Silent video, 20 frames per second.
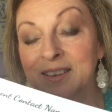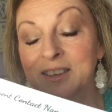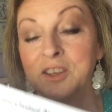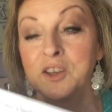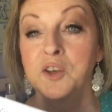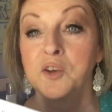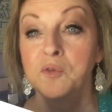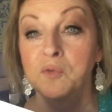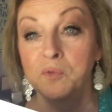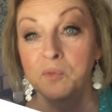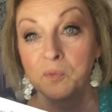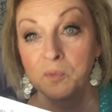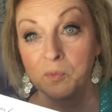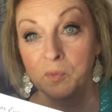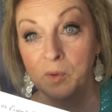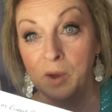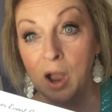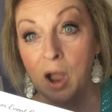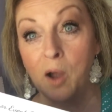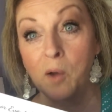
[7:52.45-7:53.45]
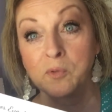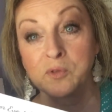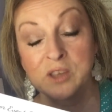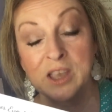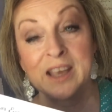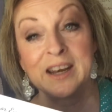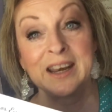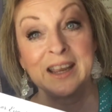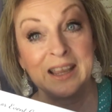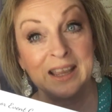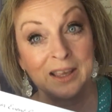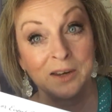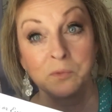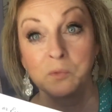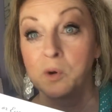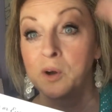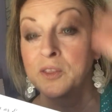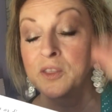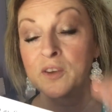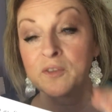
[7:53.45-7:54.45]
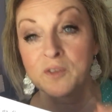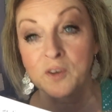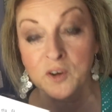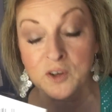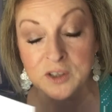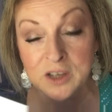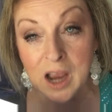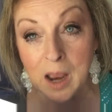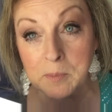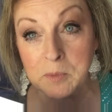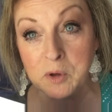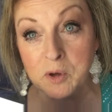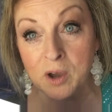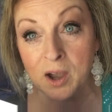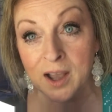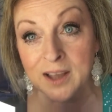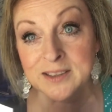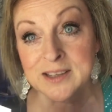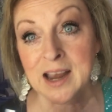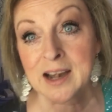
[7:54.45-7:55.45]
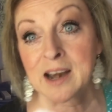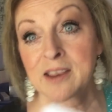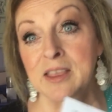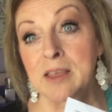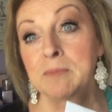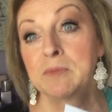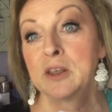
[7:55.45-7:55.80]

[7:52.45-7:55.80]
you said N1 the first time you contacted them.